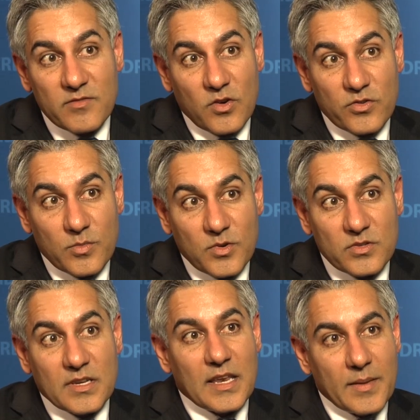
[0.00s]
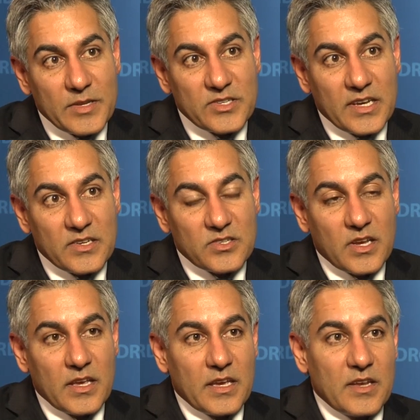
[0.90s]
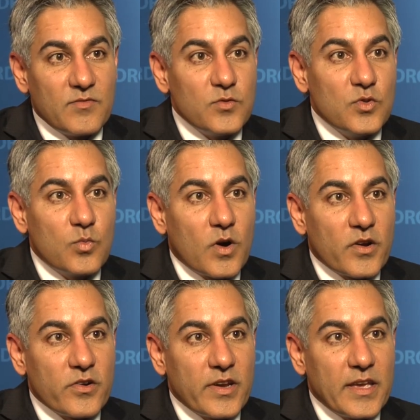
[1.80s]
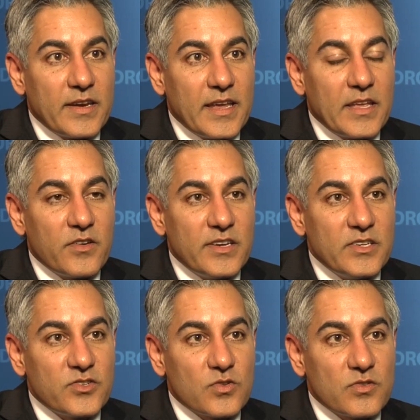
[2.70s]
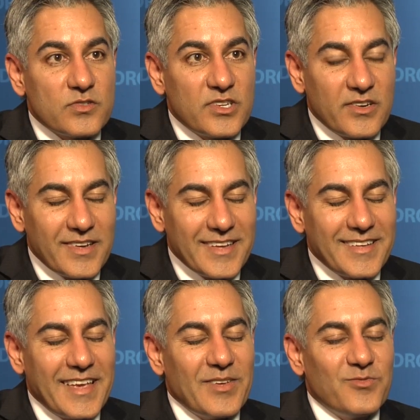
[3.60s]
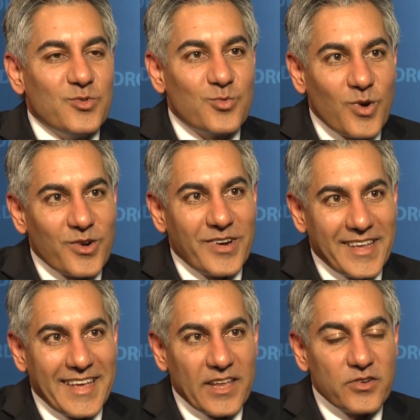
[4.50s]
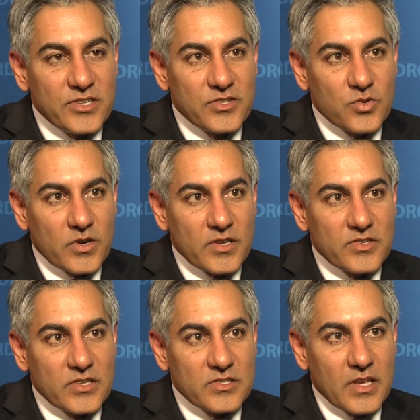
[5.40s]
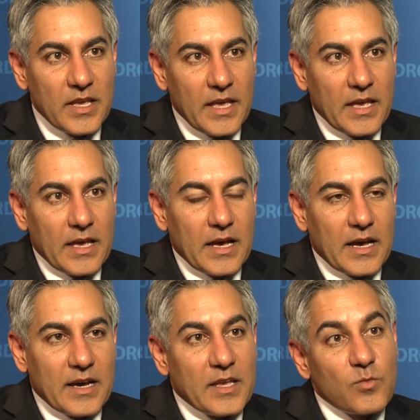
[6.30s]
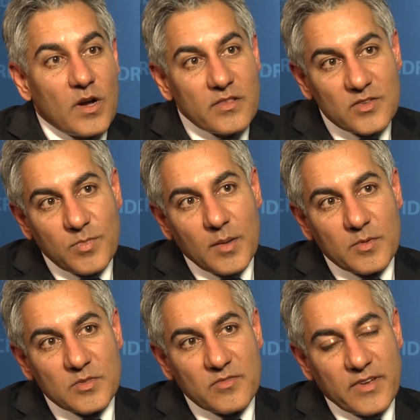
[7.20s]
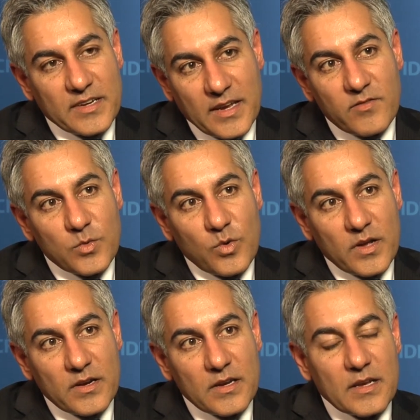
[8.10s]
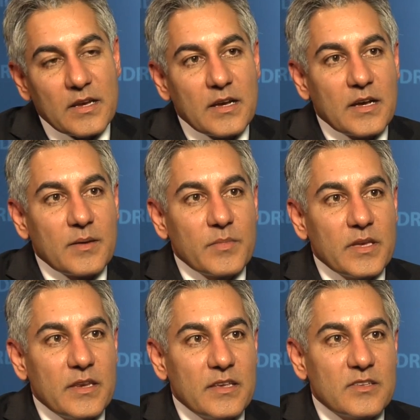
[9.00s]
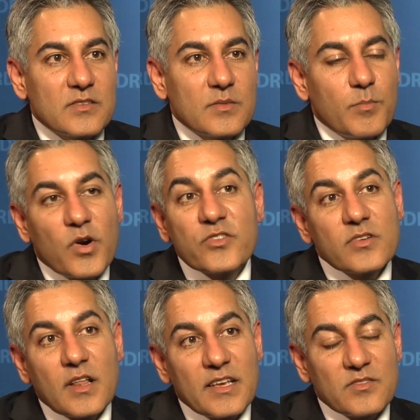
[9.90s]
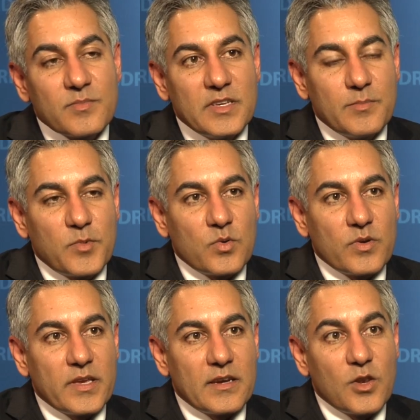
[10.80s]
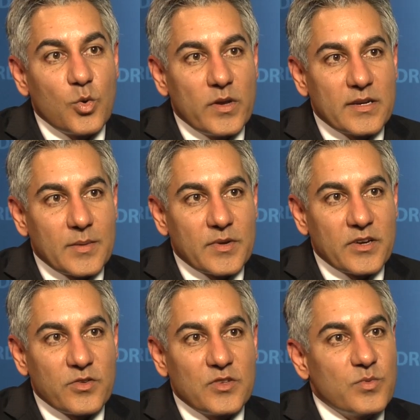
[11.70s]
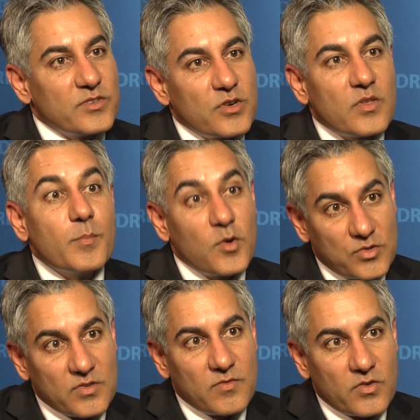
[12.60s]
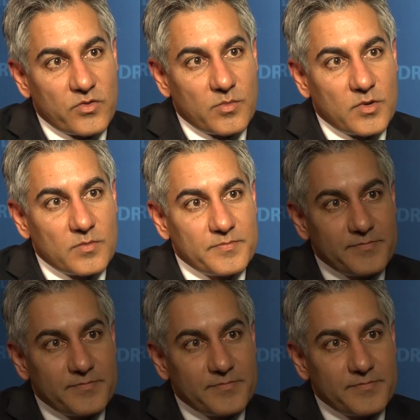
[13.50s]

vulnerable to climate change and food, water, and energy, food, water, and energy shortages. Uh, and while these problems affect everyone, um, it is marginalized people in low income countries which are the most vulnerable.